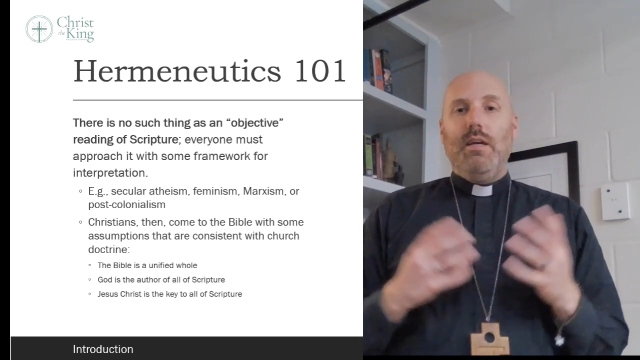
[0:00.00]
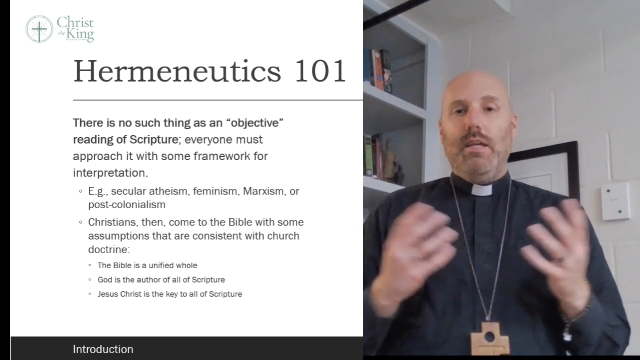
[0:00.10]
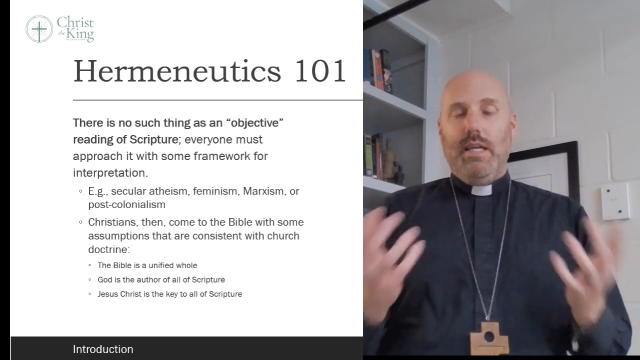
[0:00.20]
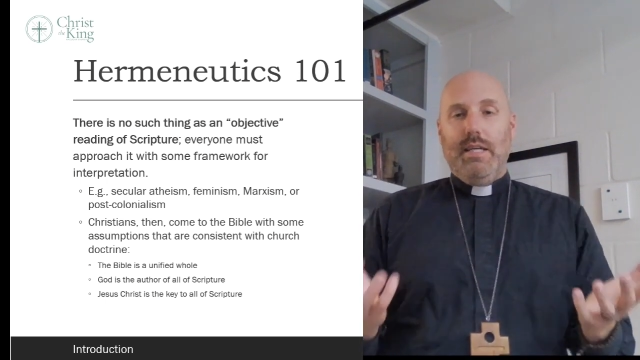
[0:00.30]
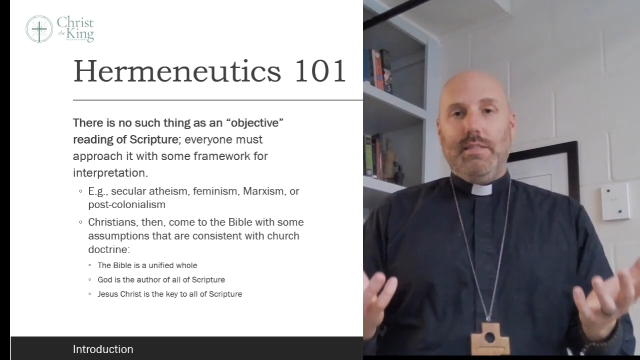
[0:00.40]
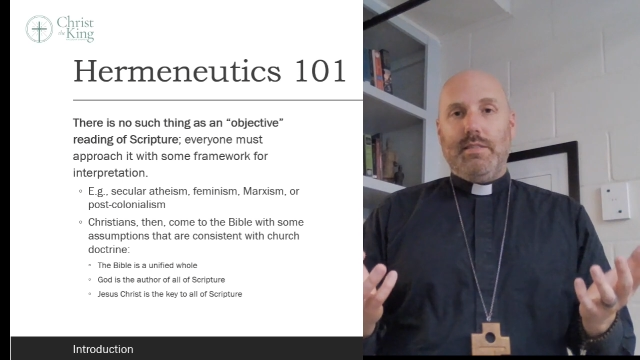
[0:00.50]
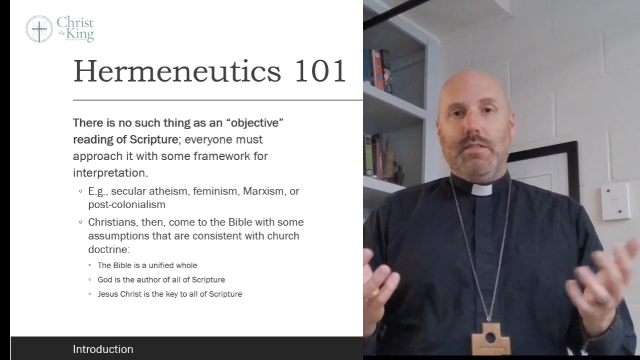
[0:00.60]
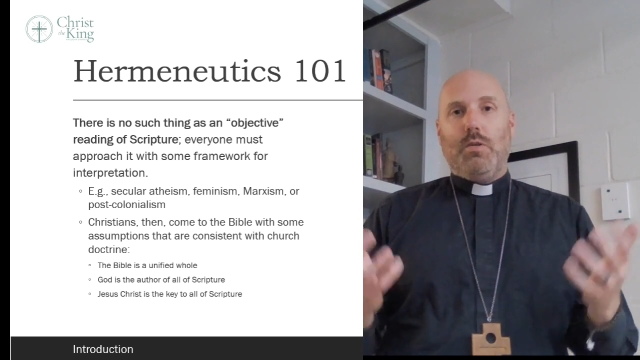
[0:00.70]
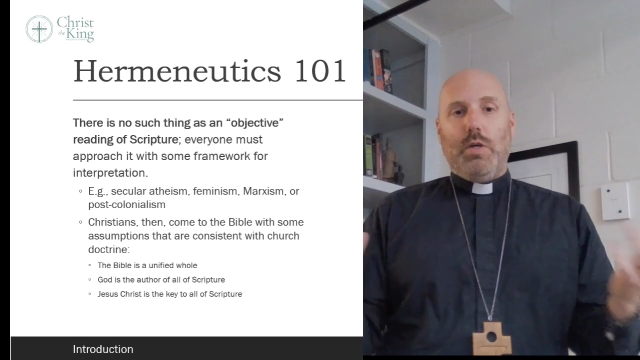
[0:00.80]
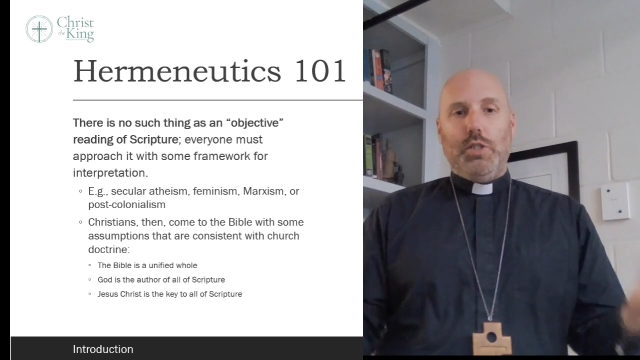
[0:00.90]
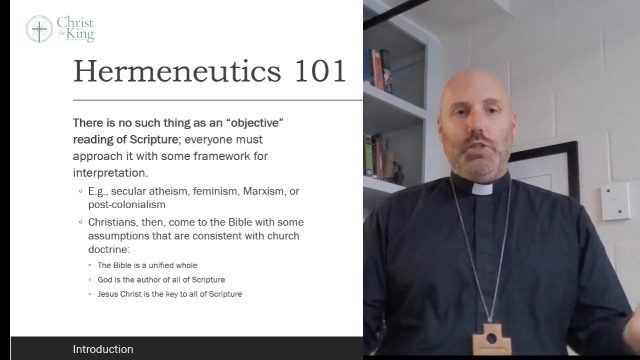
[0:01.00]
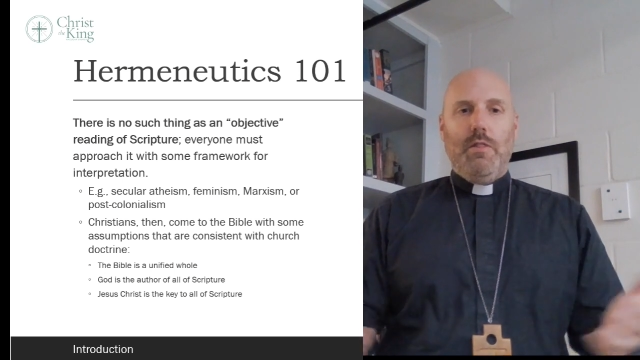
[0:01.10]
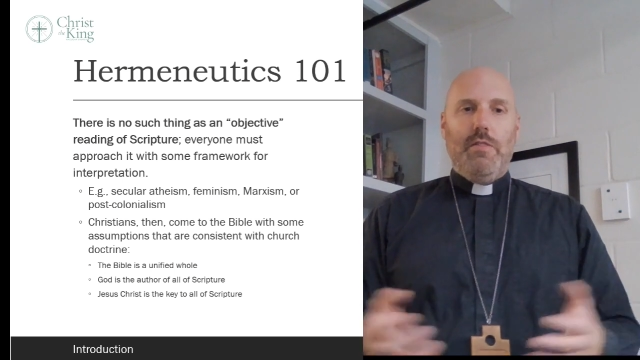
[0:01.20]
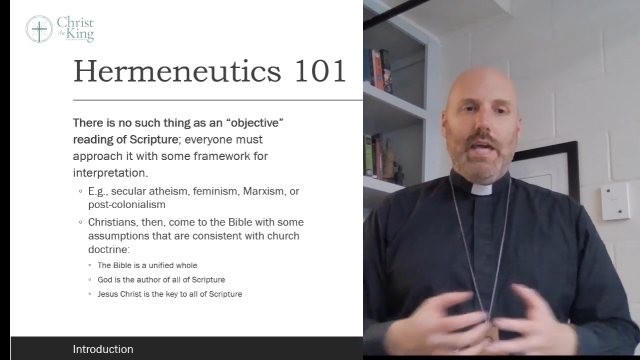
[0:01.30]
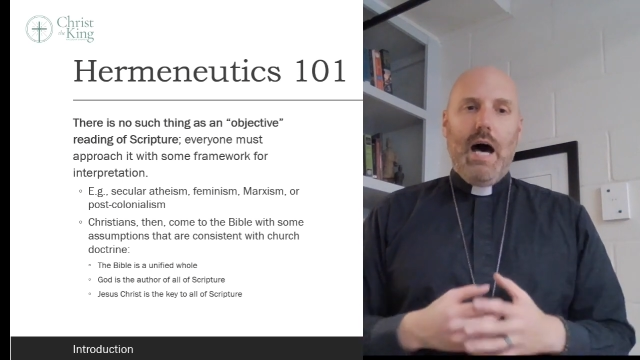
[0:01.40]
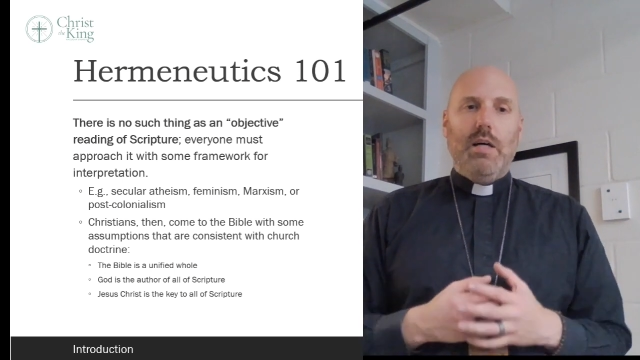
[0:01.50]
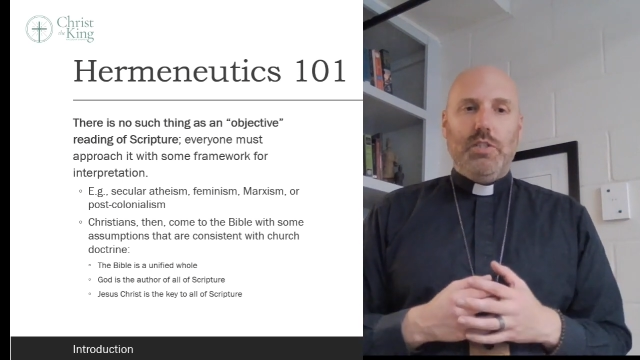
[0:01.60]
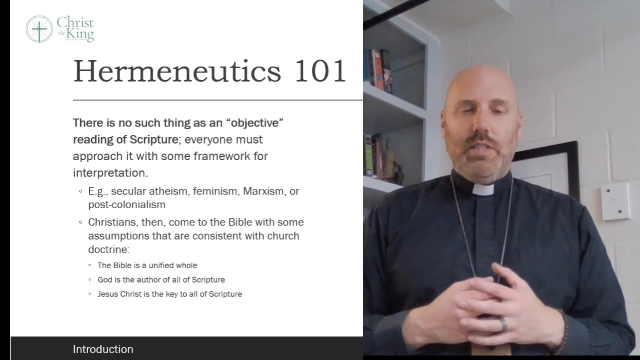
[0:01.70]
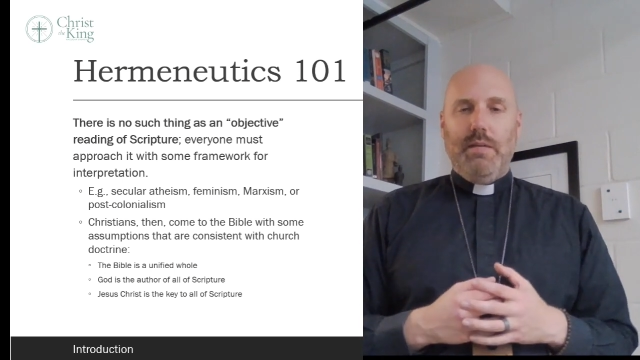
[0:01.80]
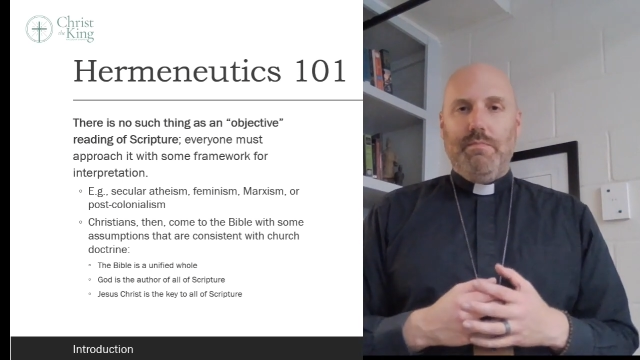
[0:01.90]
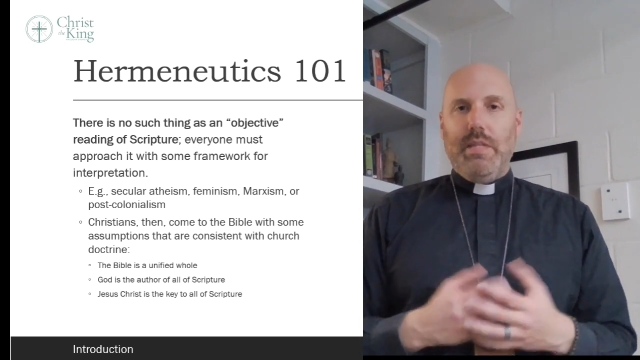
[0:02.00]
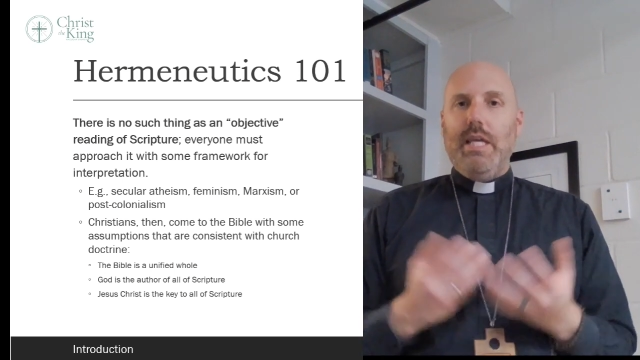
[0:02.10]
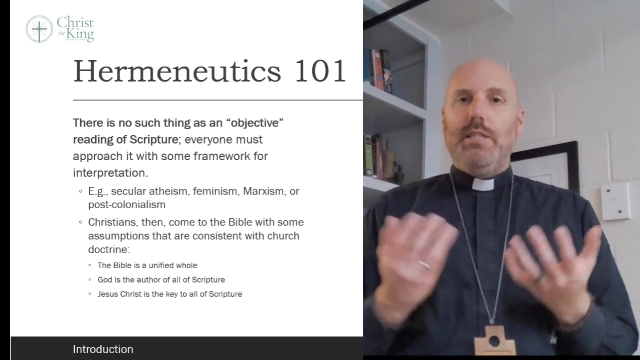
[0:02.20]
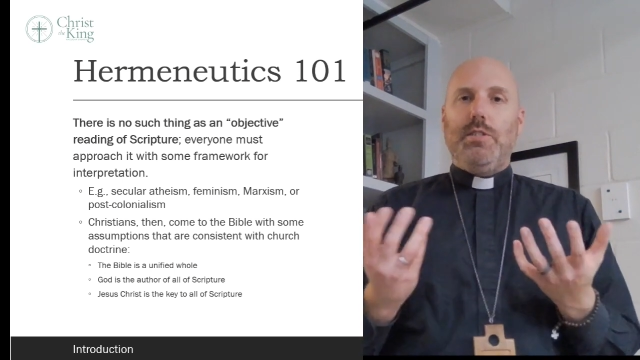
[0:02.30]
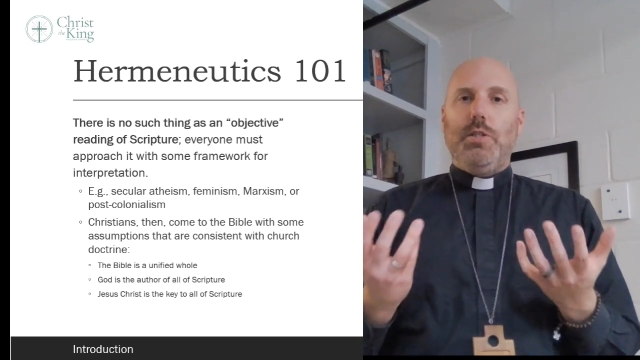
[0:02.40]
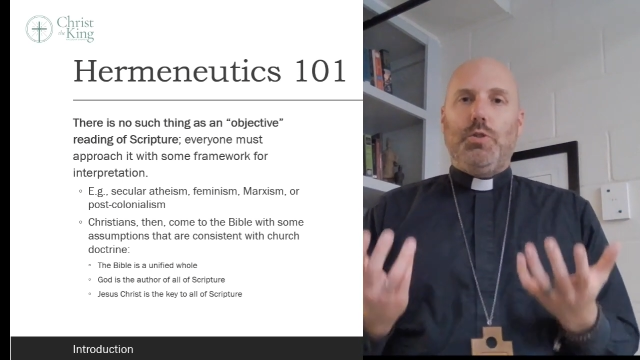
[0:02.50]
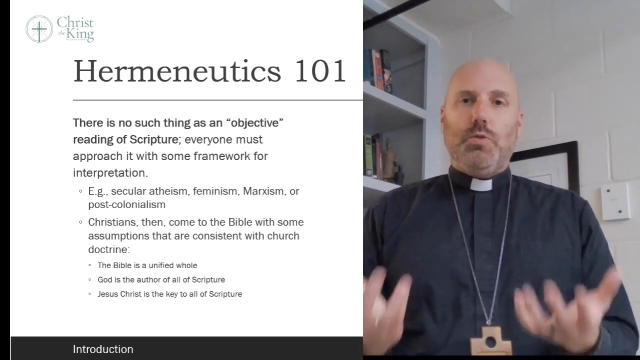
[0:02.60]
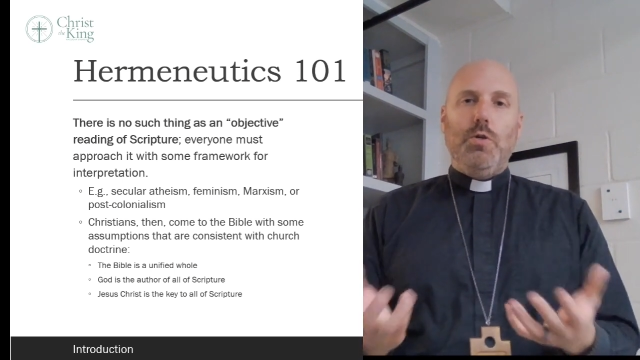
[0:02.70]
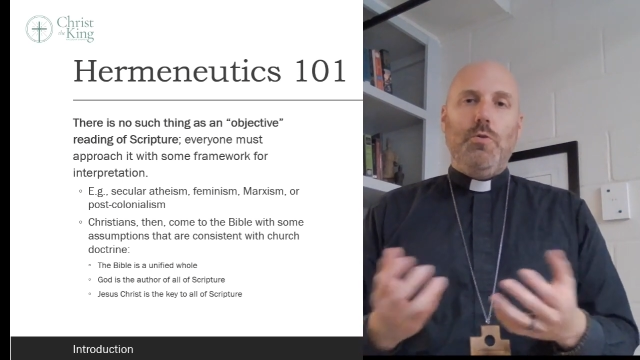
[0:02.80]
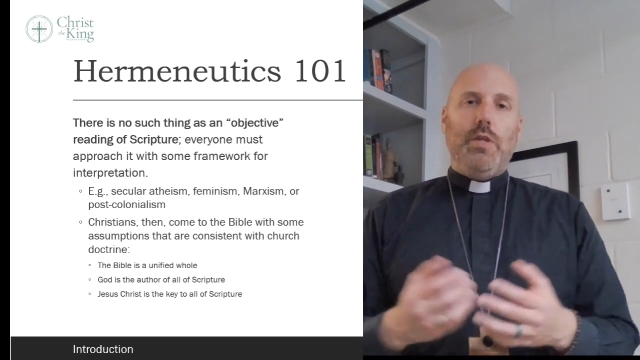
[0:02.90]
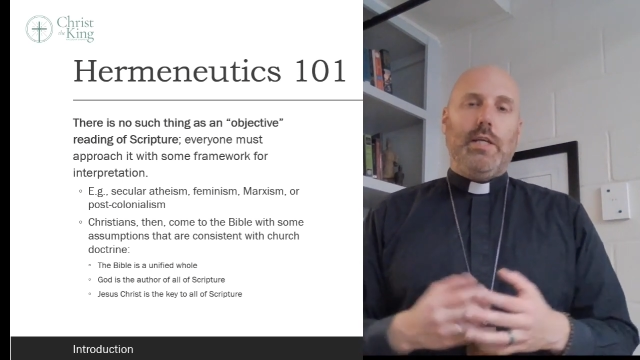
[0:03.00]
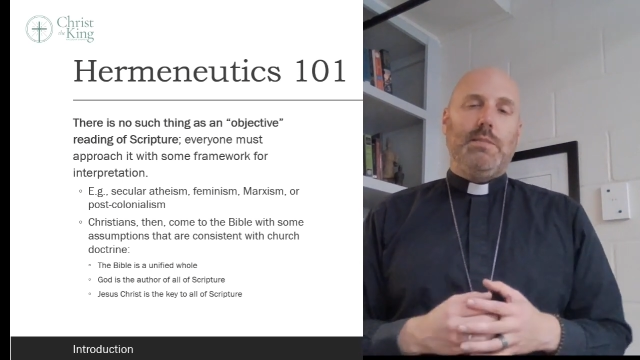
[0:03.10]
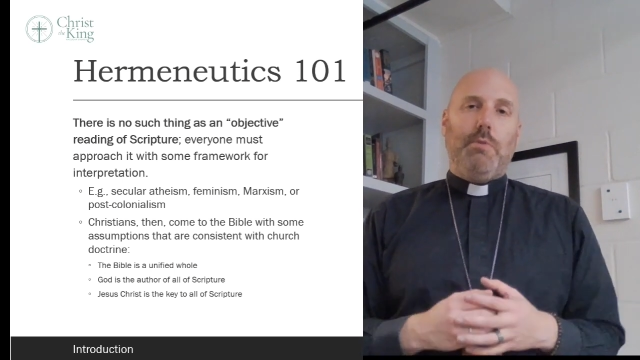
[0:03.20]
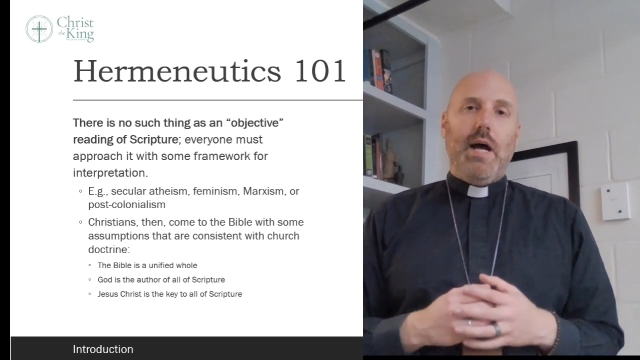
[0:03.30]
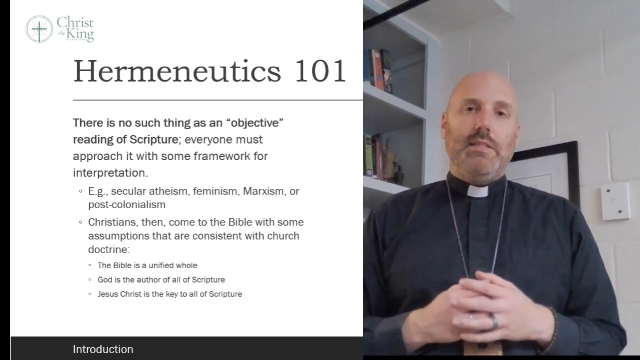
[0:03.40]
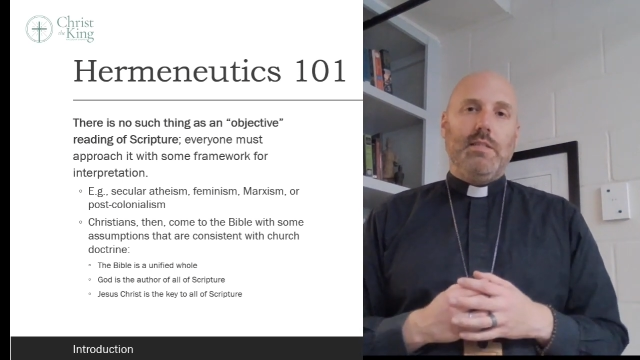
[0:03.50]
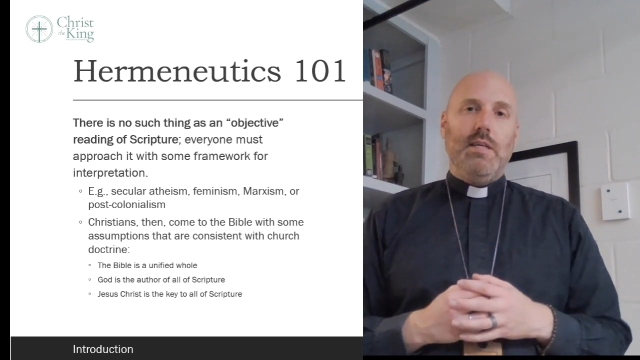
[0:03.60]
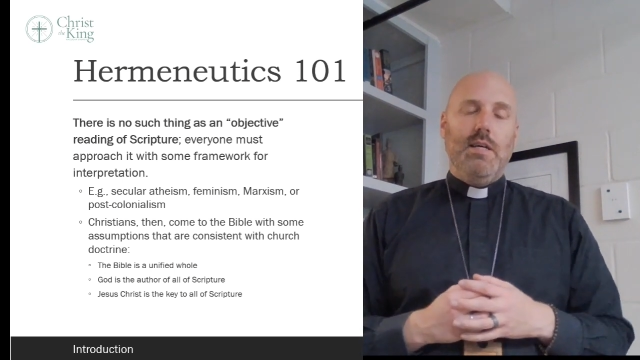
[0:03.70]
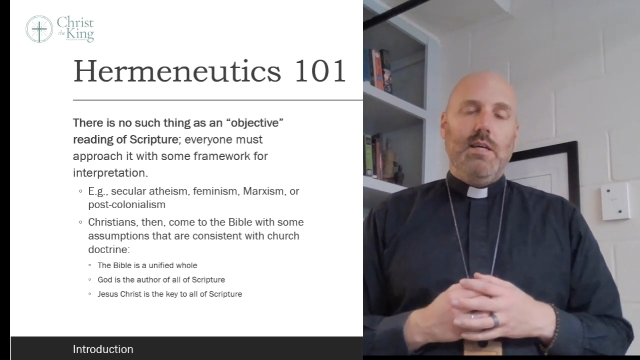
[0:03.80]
is Christian theology, is the truth expressed